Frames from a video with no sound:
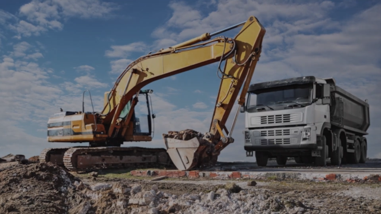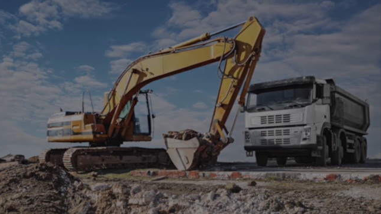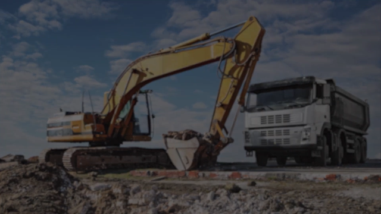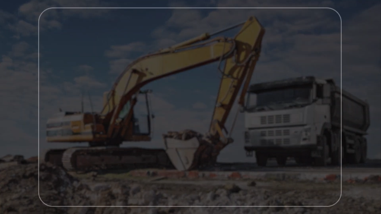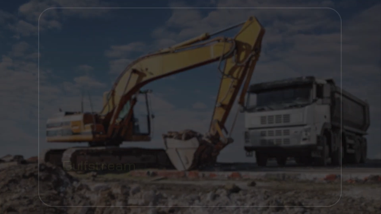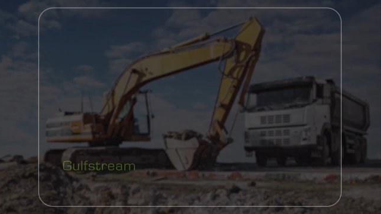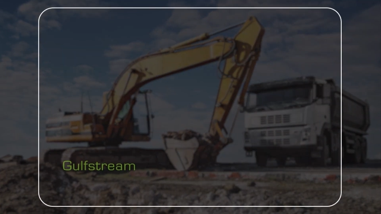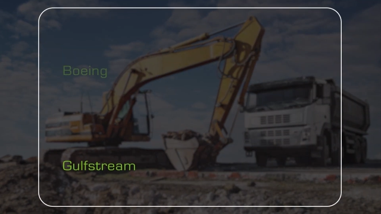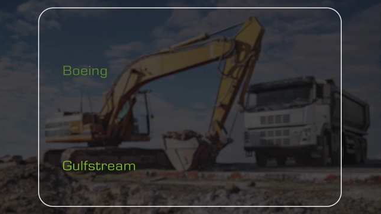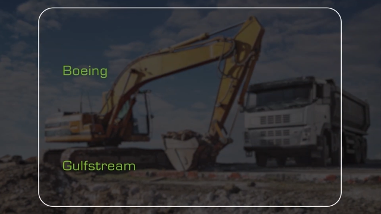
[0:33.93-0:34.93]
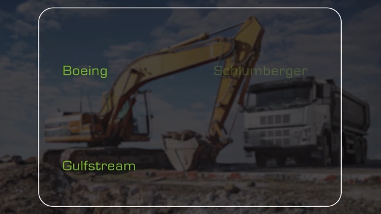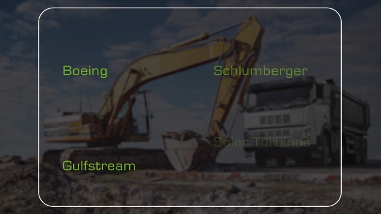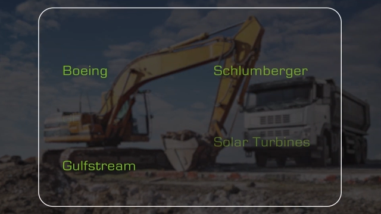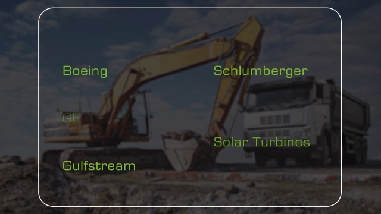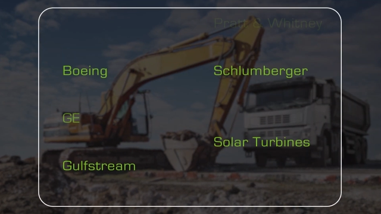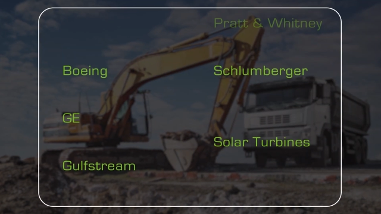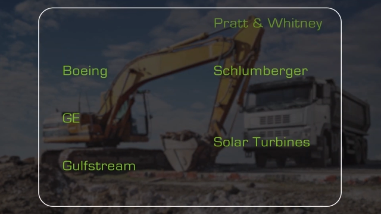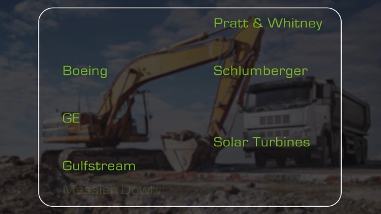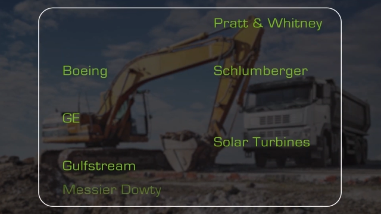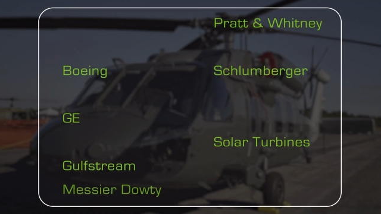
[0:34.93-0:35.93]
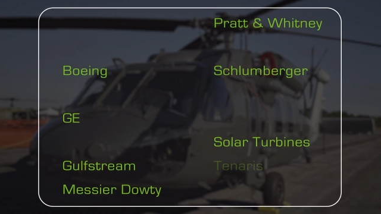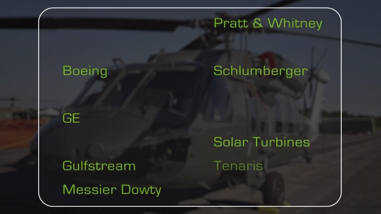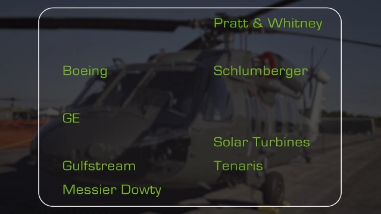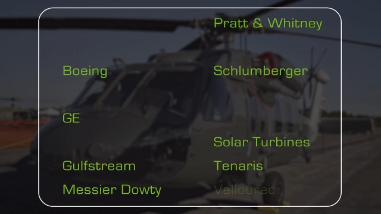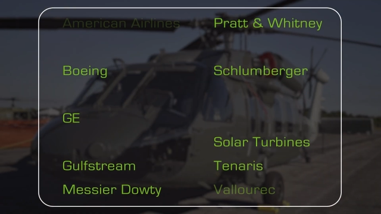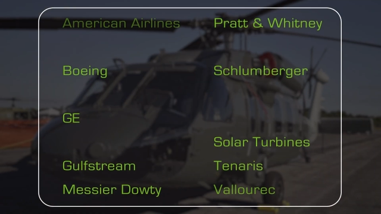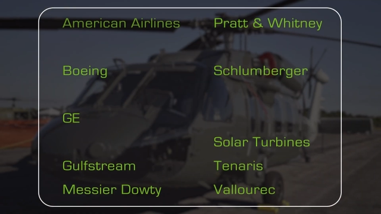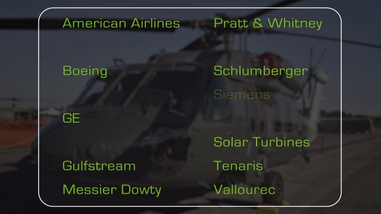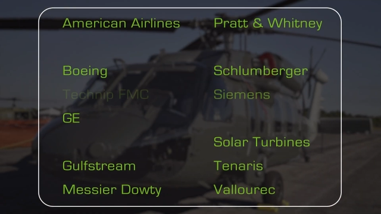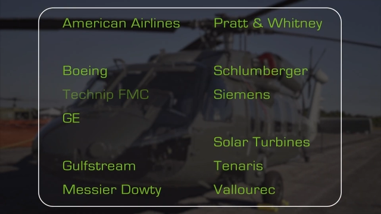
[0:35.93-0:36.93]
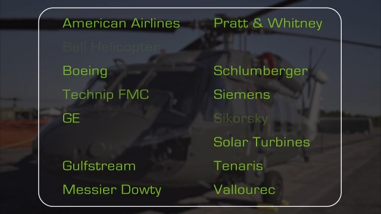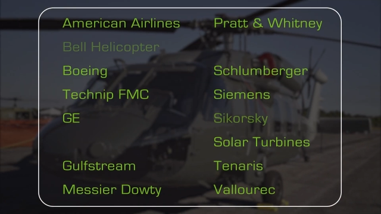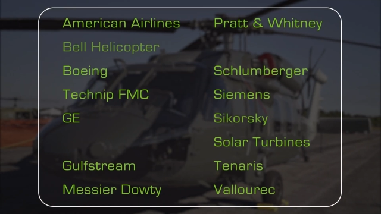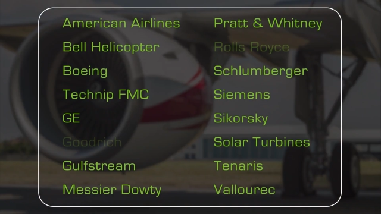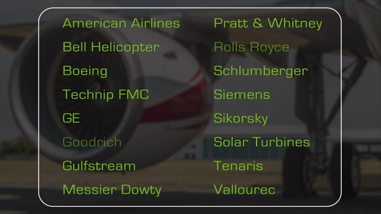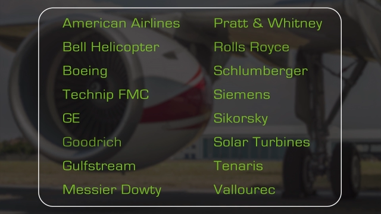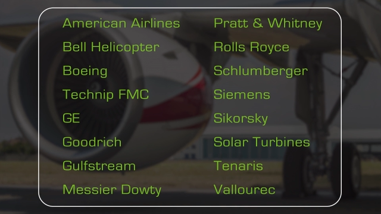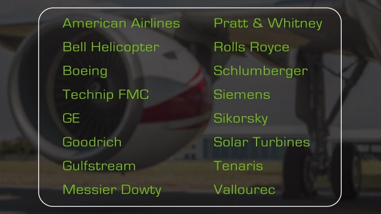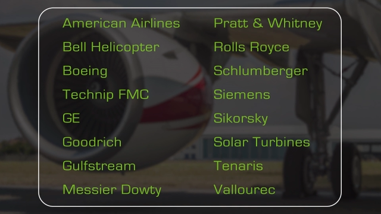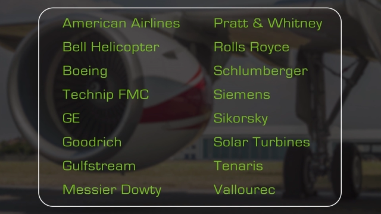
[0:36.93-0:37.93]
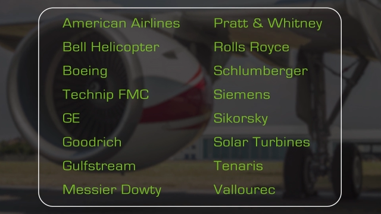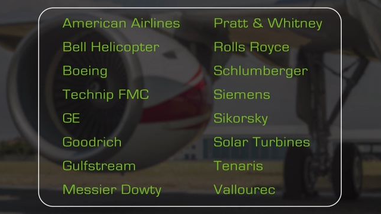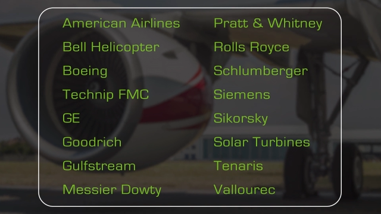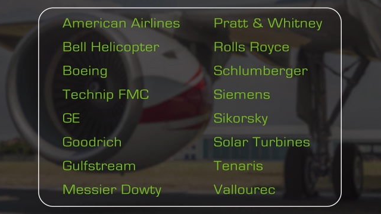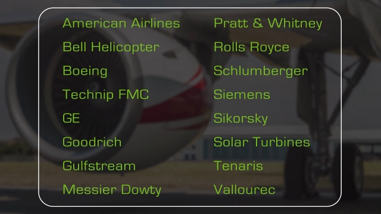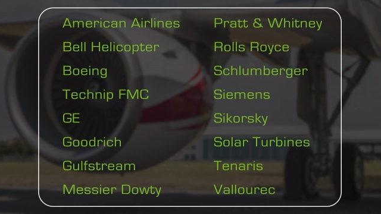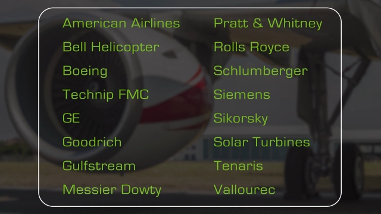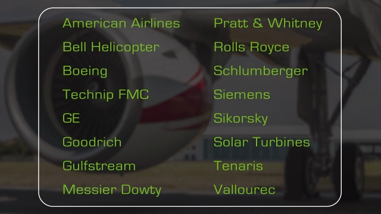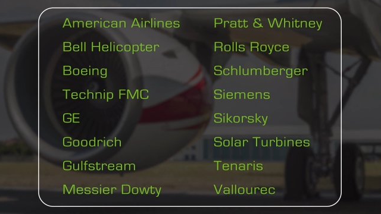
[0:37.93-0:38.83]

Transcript: No face is visible, so there are no lips to read.